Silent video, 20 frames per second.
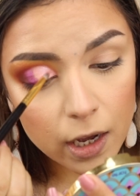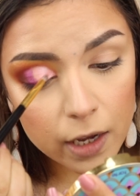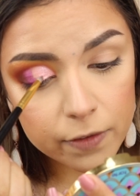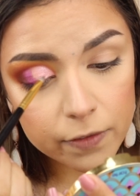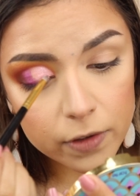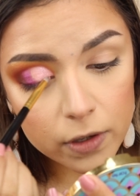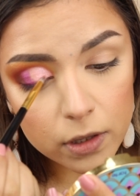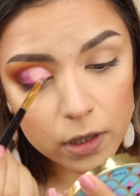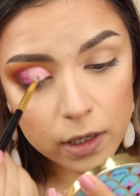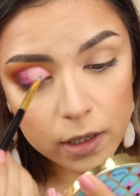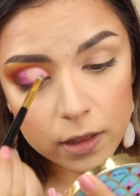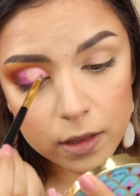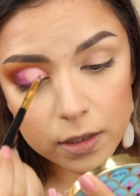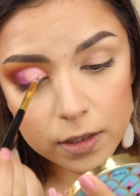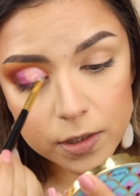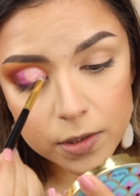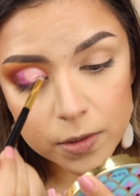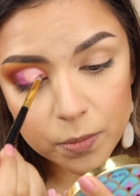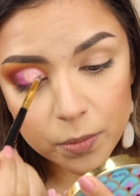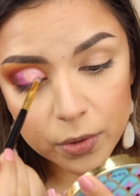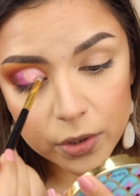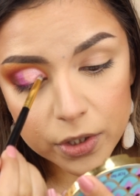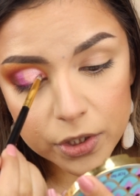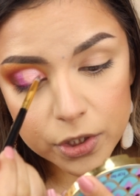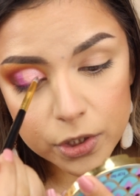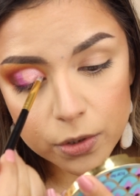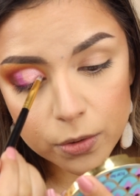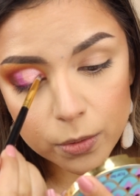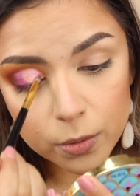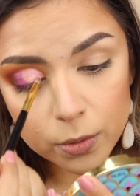I feel like this
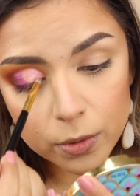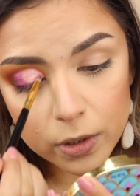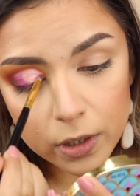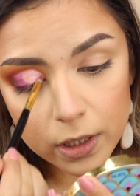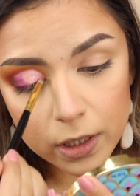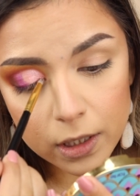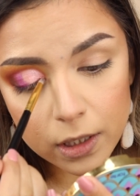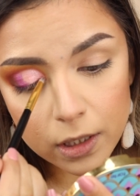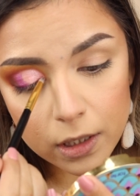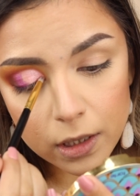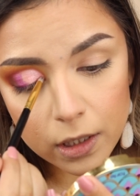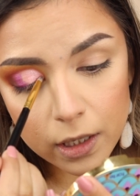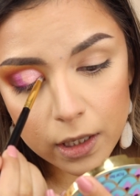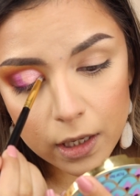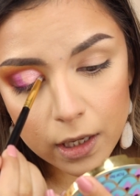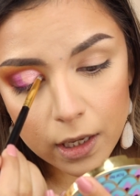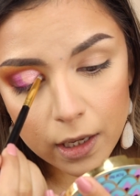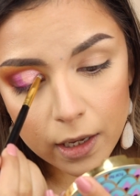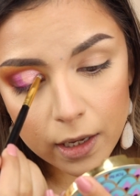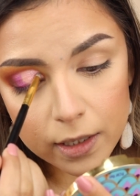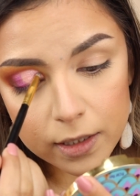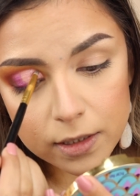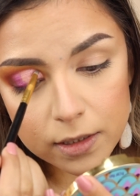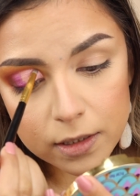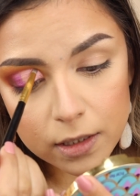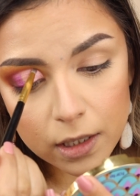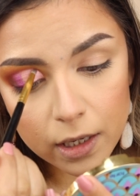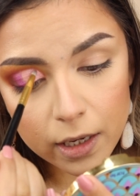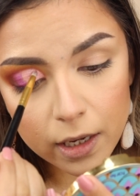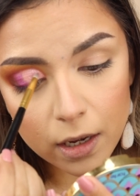brush really
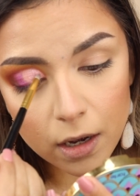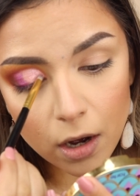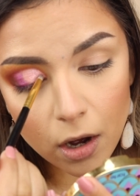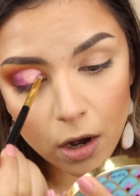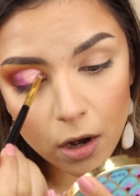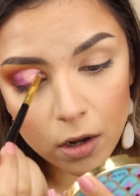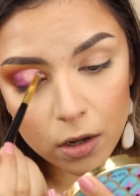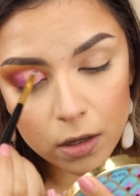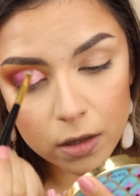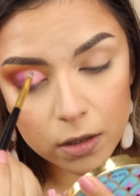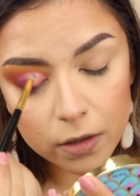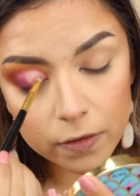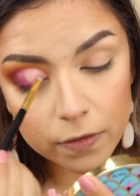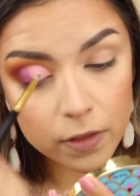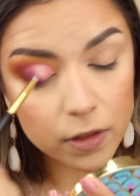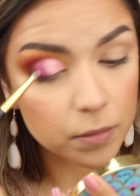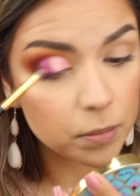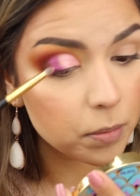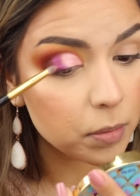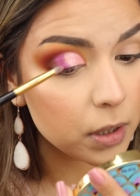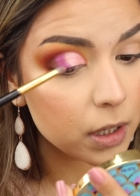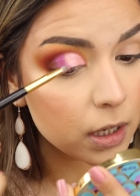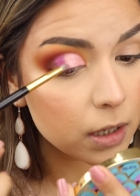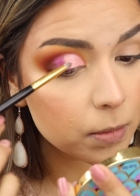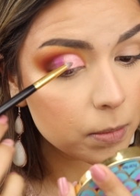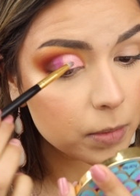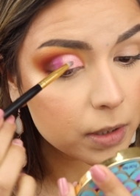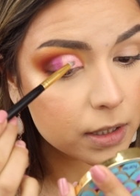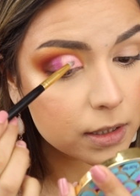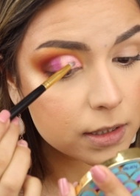gets like all of the
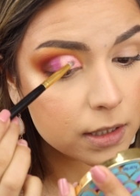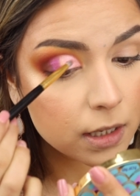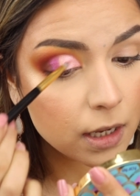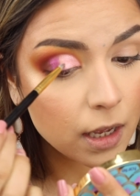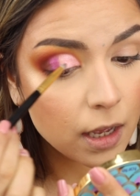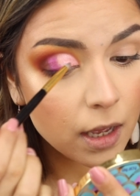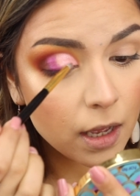pigment